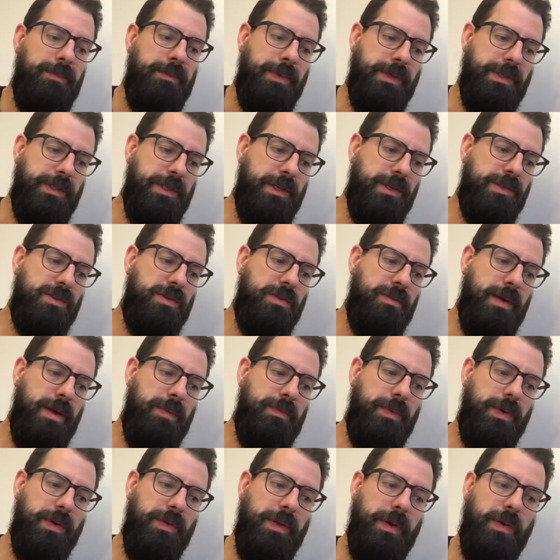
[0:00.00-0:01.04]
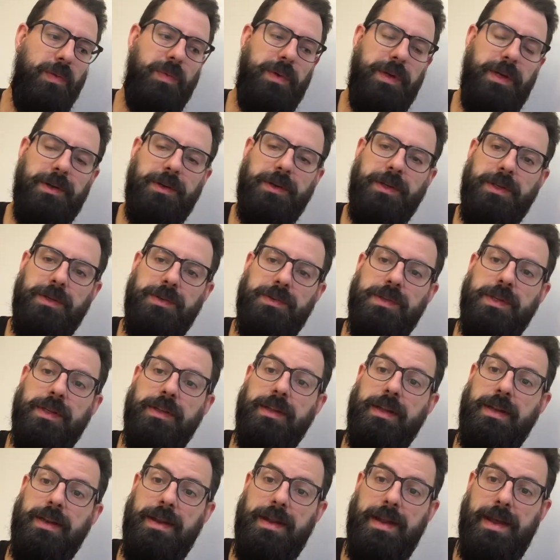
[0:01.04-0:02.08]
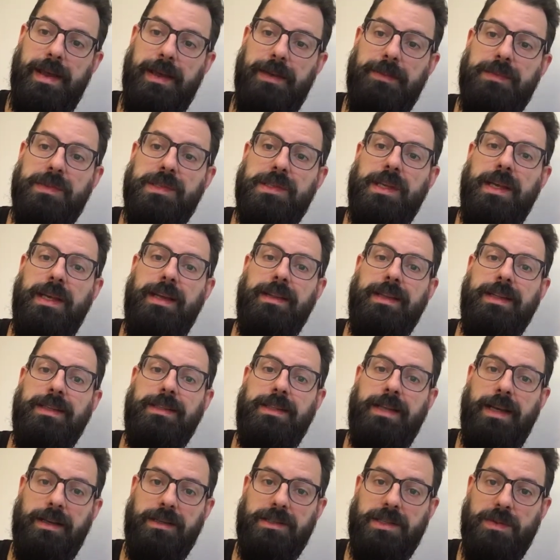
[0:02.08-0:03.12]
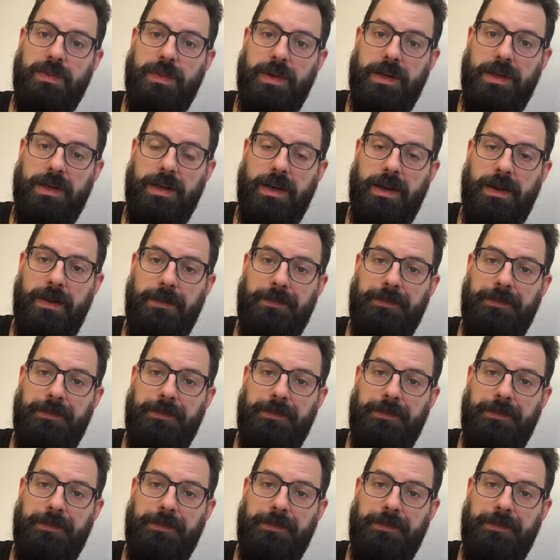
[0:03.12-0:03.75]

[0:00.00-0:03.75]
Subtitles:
but just remember that we are using the names in the textbook